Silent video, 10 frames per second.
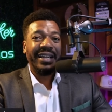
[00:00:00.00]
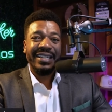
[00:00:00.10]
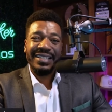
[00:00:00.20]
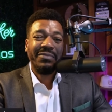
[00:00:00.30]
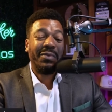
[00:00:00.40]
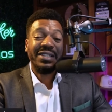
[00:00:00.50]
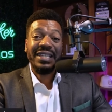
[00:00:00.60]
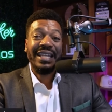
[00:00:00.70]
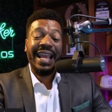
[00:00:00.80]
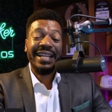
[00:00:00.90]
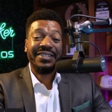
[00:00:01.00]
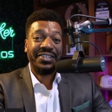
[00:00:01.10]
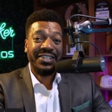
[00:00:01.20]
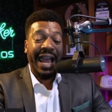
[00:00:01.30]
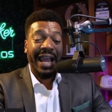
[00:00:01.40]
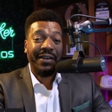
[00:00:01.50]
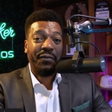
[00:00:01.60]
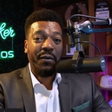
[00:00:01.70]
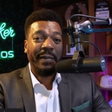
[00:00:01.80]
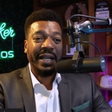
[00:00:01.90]
Did, wasn't she dating Shaq
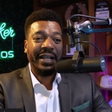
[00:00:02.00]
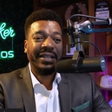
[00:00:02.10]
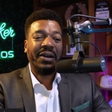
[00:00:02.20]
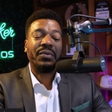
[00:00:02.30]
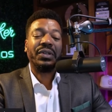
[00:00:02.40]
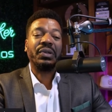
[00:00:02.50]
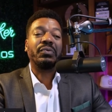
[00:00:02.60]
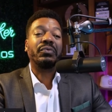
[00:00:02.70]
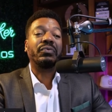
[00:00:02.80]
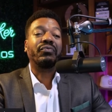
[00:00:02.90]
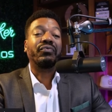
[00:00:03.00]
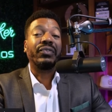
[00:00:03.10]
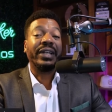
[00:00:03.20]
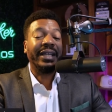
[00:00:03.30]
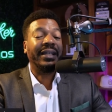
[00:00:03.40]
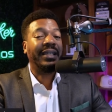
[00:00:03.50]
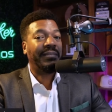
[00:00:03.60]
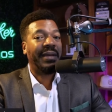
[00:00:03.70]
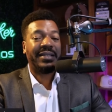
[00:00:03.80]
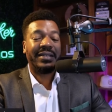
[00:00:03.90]
for a minute? Yo, you really
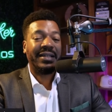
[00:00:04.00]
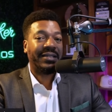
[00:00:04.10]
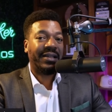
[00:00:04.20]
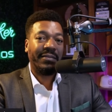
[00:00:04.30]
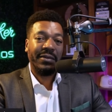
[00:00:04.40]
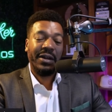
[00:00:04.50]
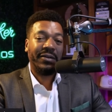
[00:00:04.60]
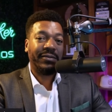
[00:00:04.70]
messed this up, yo.